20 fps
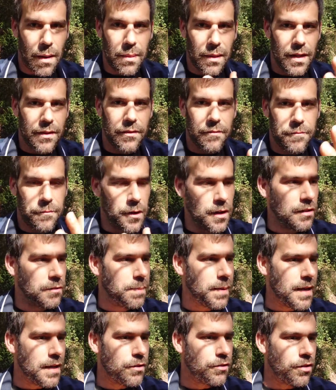I believe in free
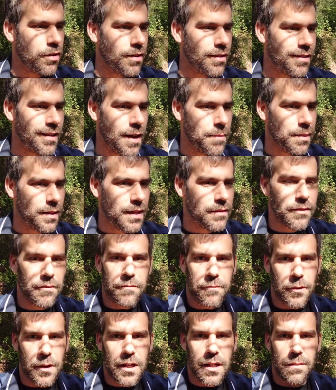speech. I believe
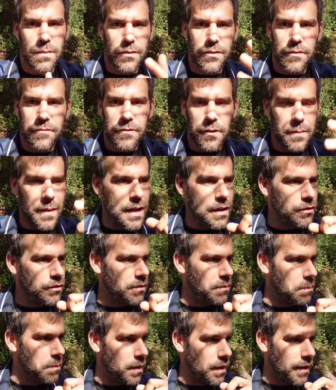in freedom of
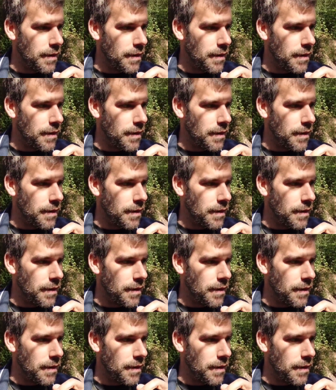information.